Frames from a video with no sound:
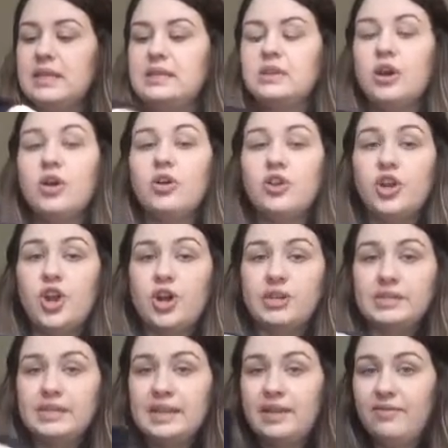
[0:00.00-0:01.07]
These aren't
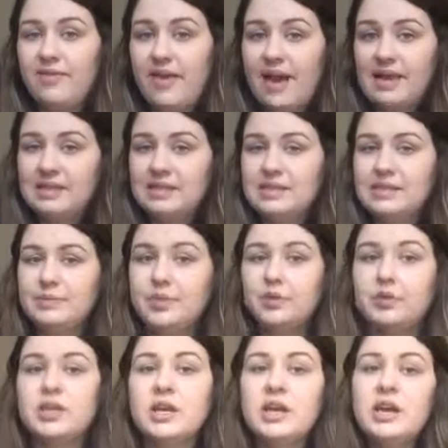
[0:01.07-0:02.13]
nursing vests,
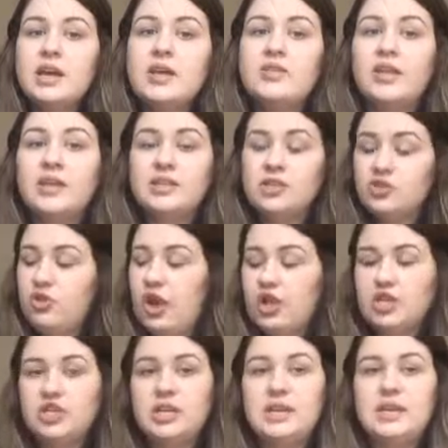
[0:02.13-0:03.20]
but they're
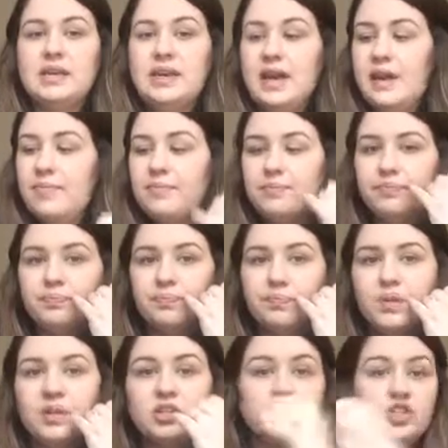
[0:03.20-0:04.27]
stretchy, um,
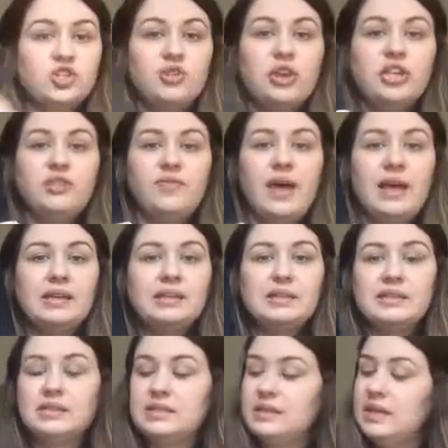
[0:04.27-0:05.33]
just stretchy
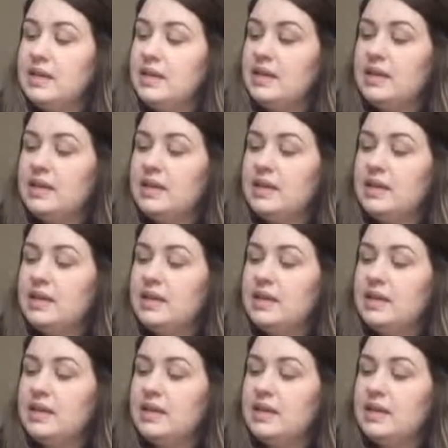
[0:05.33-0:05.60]
vests.